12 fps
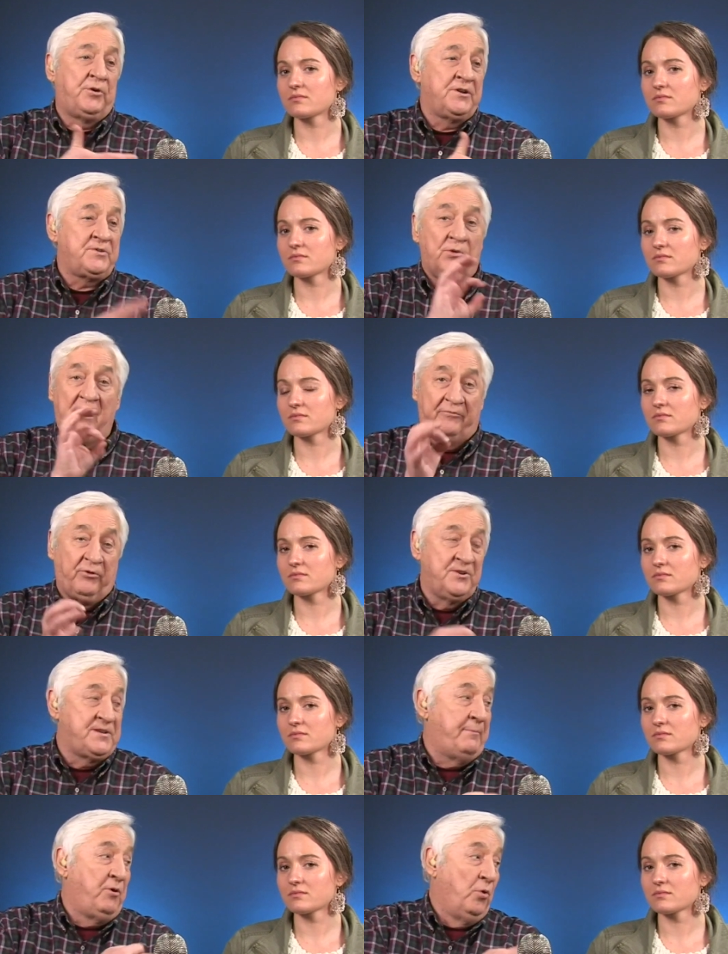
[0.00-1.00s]
Speaker 1: trust, like for
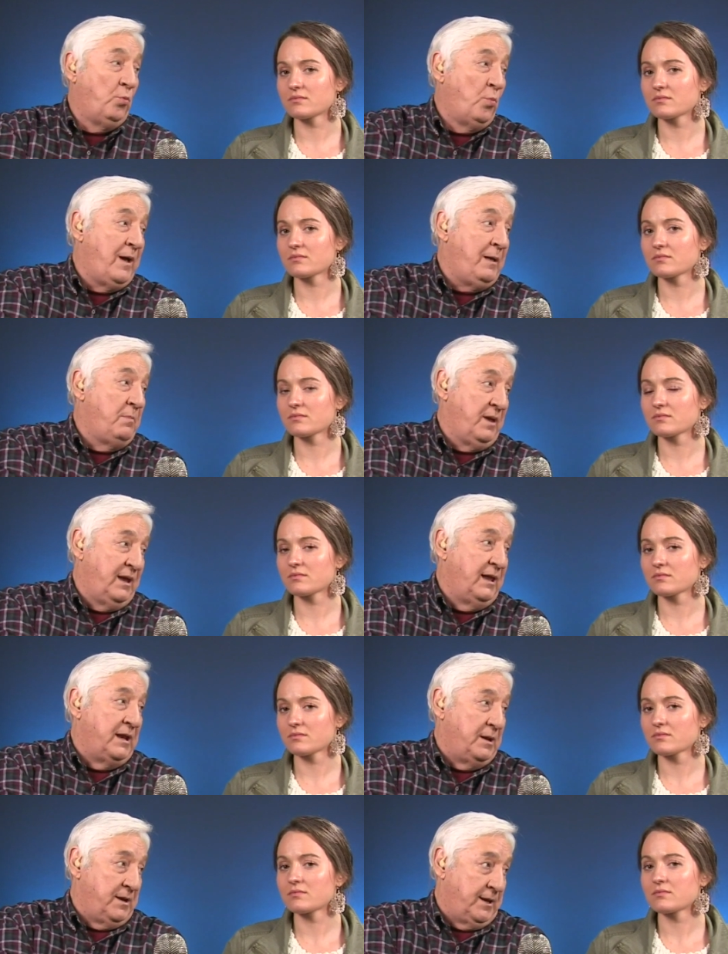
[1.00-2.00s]
example,
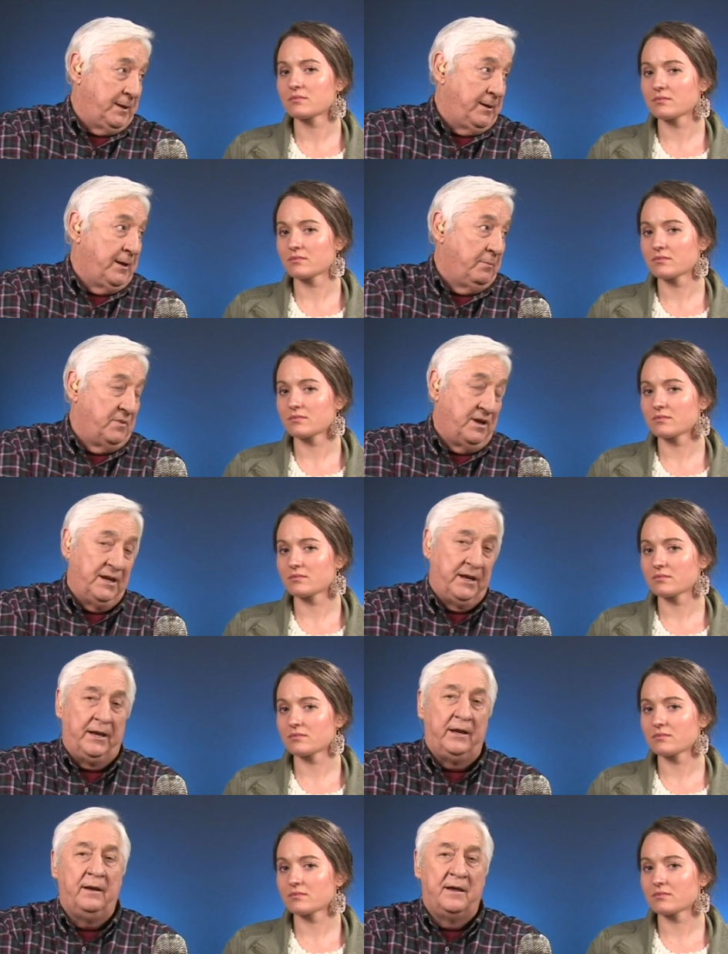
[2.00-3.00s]

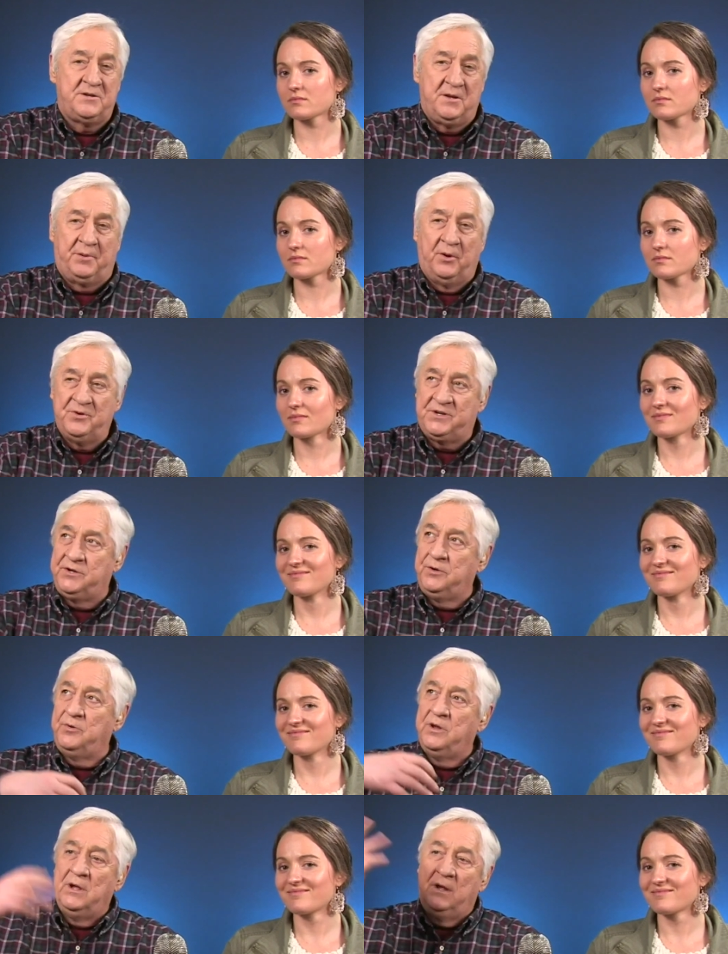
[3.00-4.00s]
WebMD as opposed
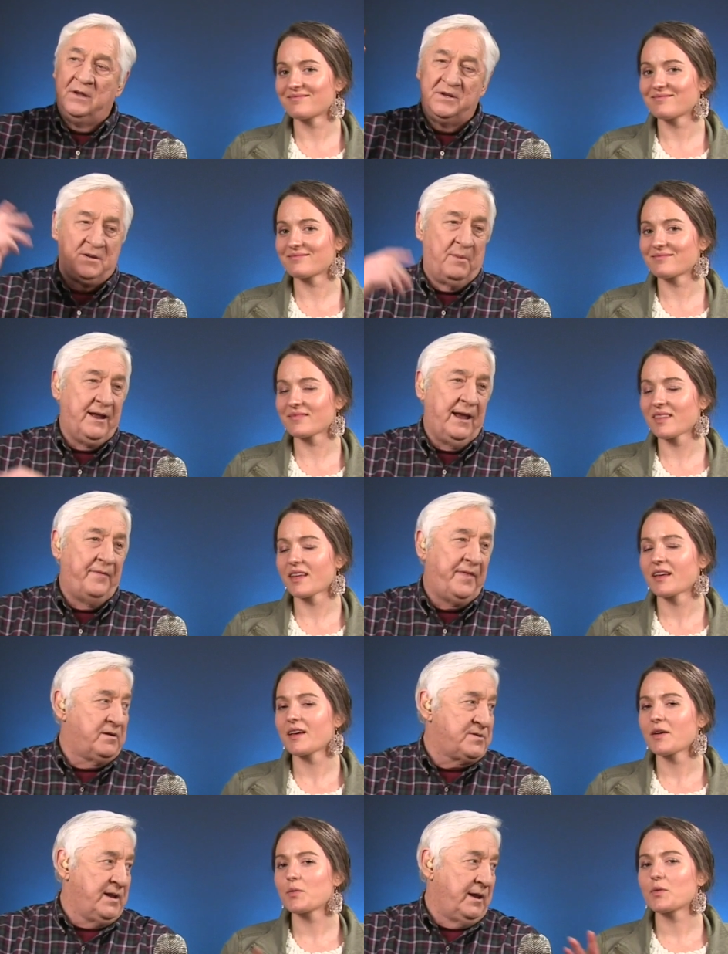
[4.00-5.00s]
to somebody out
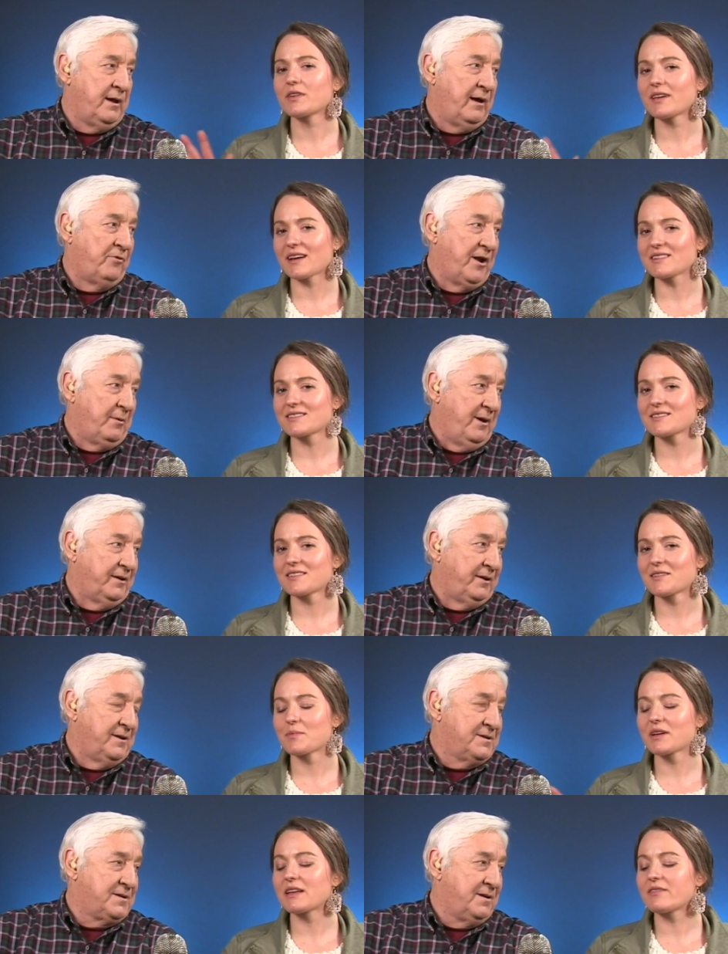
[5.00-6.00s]
there saying, well, I've yes, read about
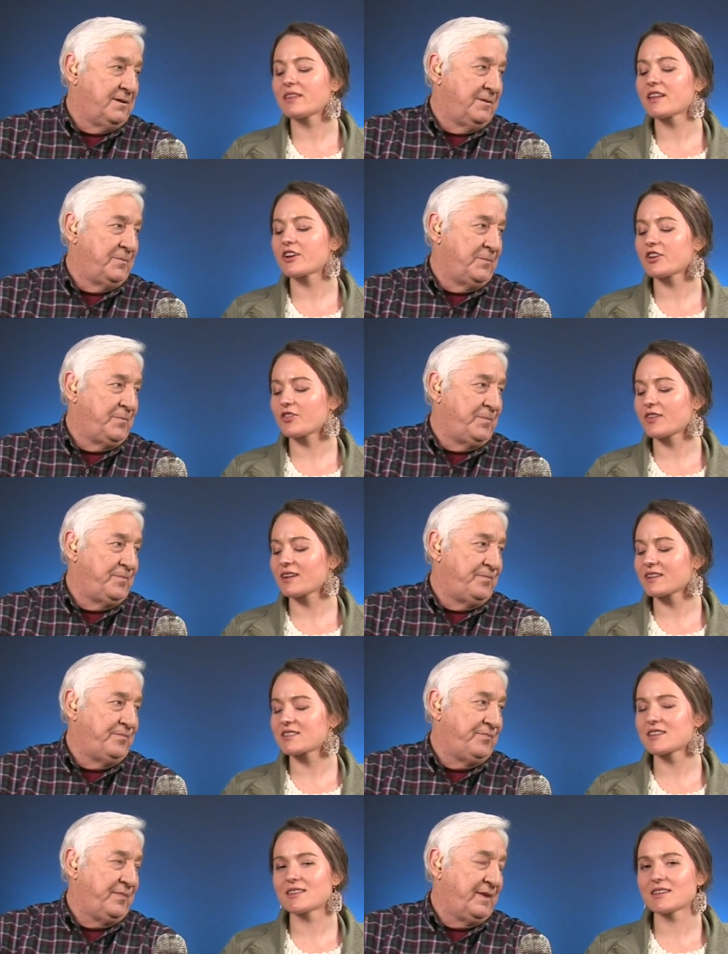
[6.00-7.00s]
this. But
Speaker 2: even there, you get
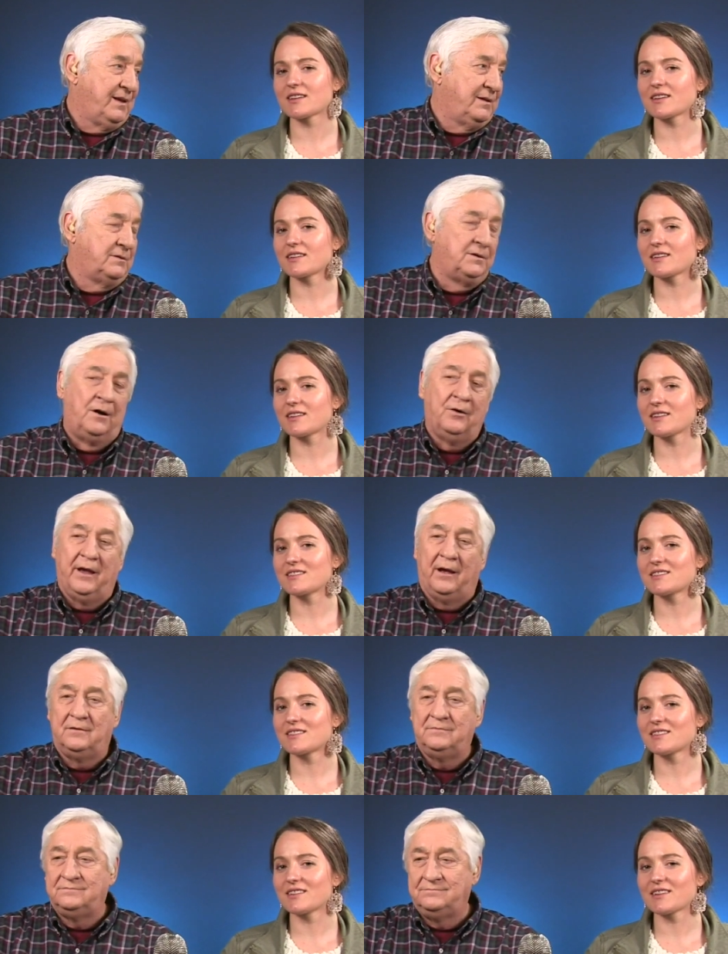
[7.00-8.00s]
into the. Oh,
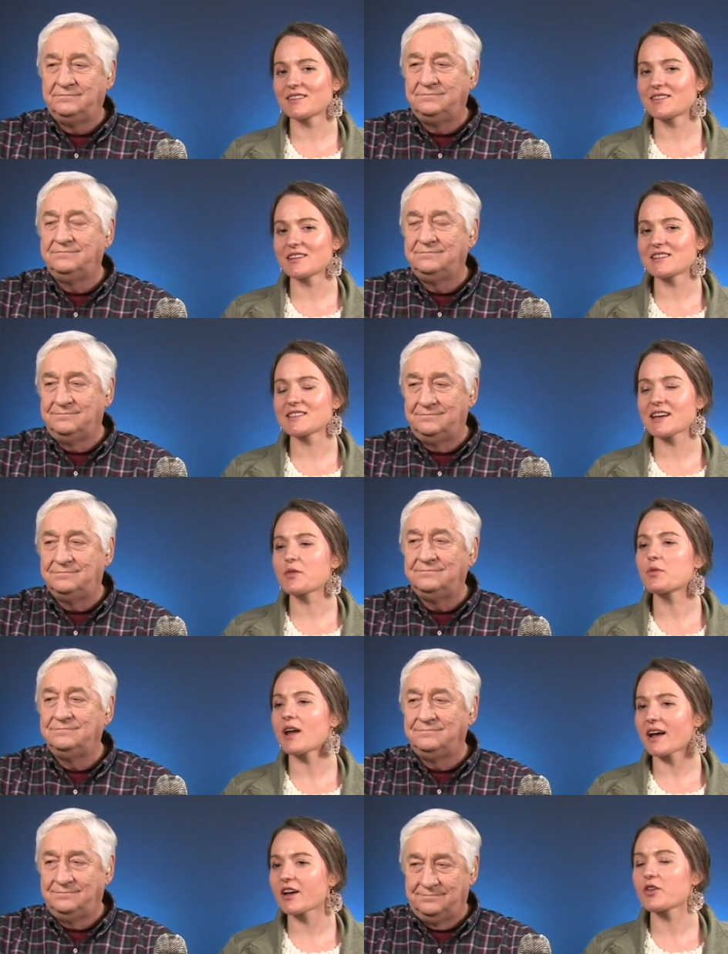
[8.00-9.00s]
yeah. It's like
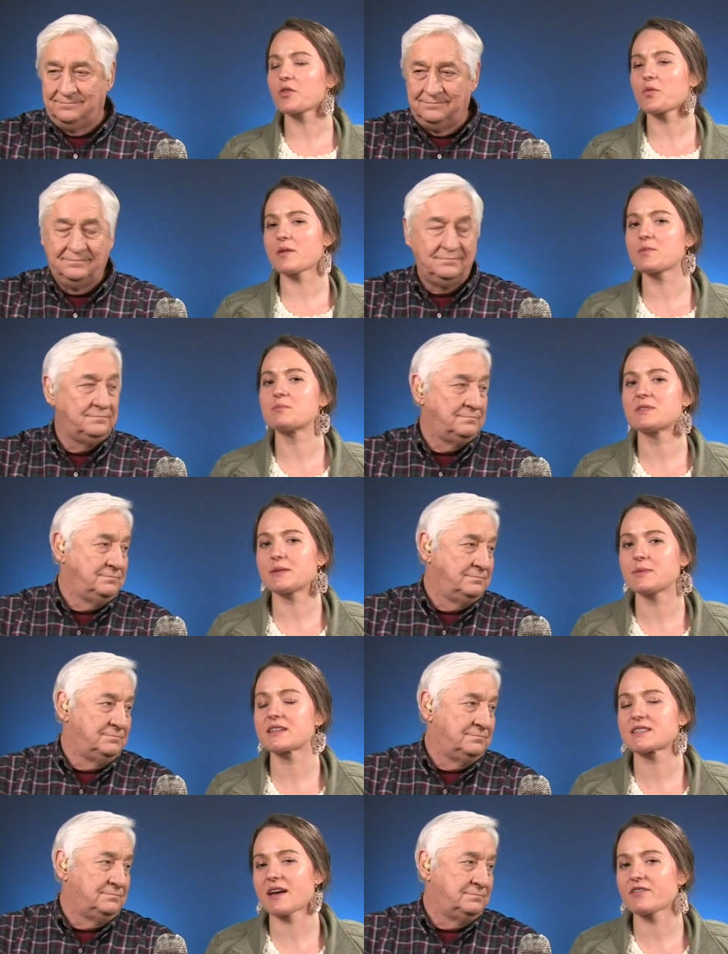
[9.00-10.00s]
when I go to WebMD
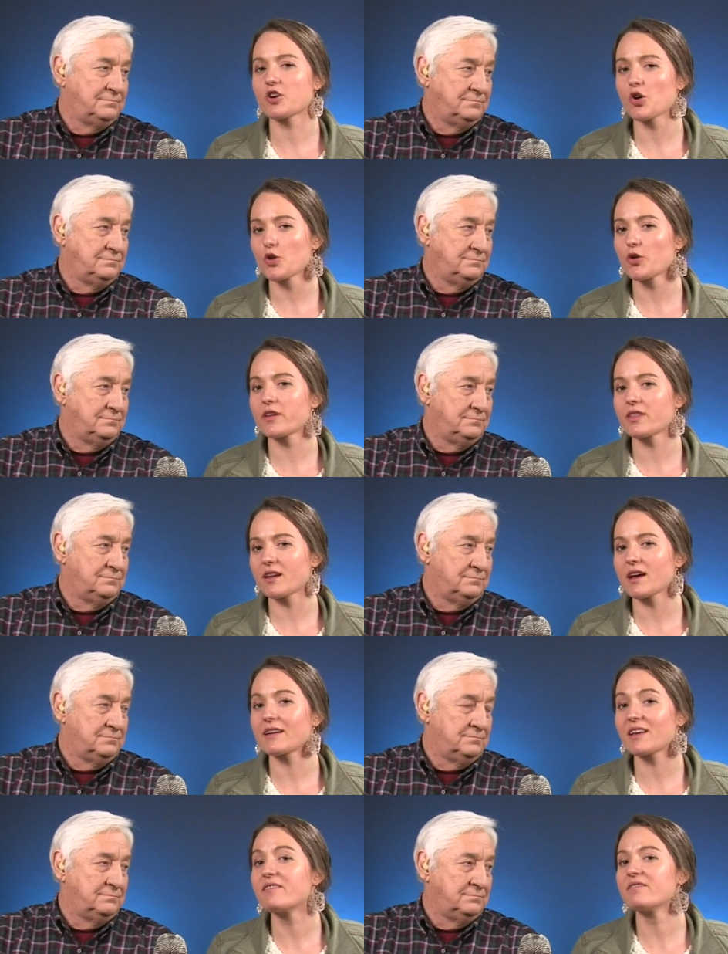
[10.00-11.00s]
because I have a cold and then
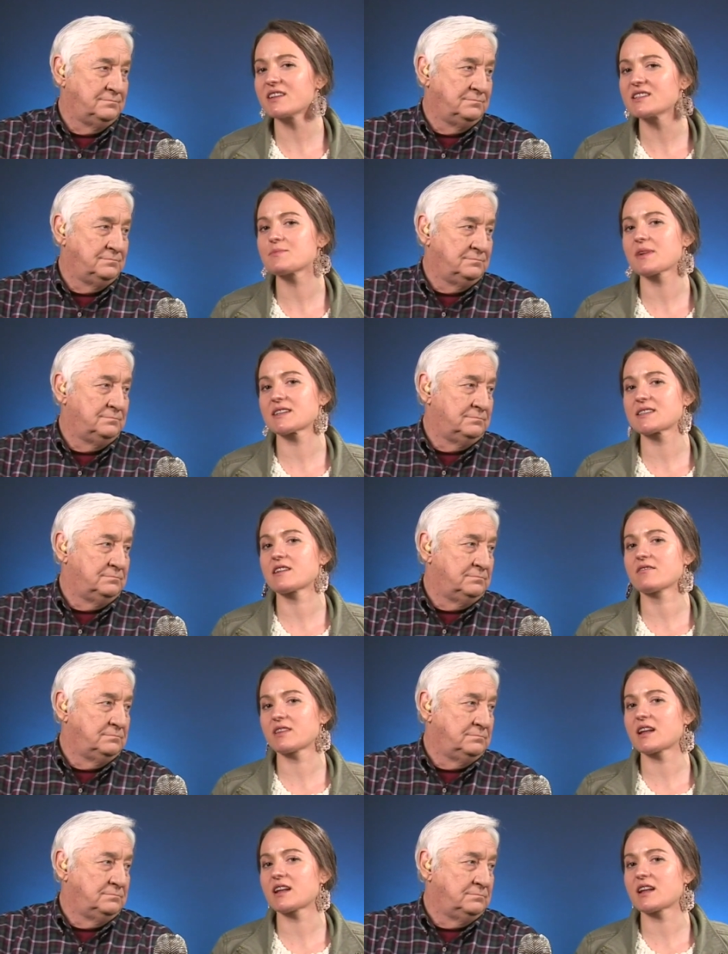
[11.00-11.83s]
I convince myself